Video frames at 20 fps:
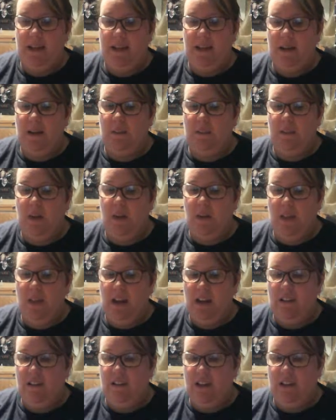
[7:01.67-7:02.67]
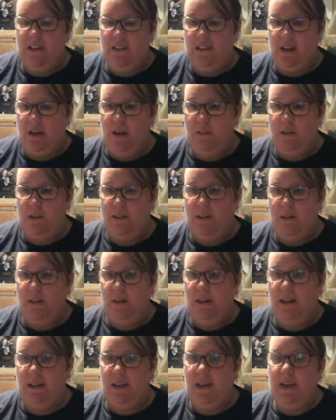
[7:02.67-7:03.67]
and I'm not that great at garment
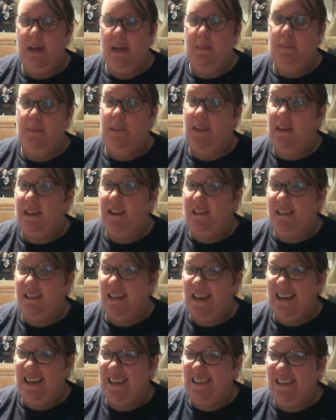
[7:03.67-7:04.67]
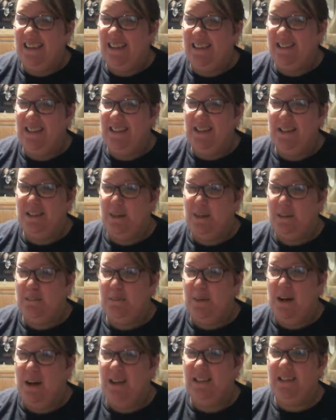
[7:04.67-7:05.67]
sewing, but then it's like anything, isn't it? I suppose
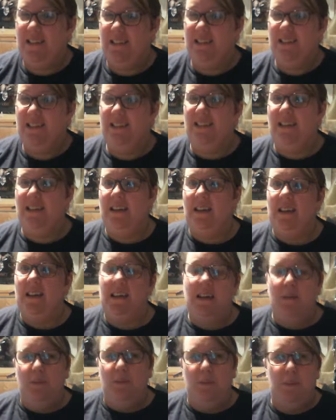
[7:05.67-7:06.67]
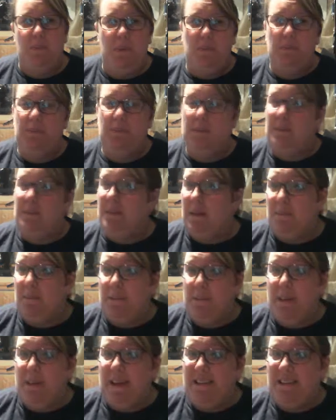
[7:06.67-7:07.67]
practice would probably make me
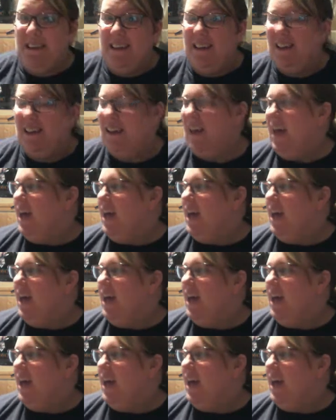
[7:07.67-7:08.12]
better.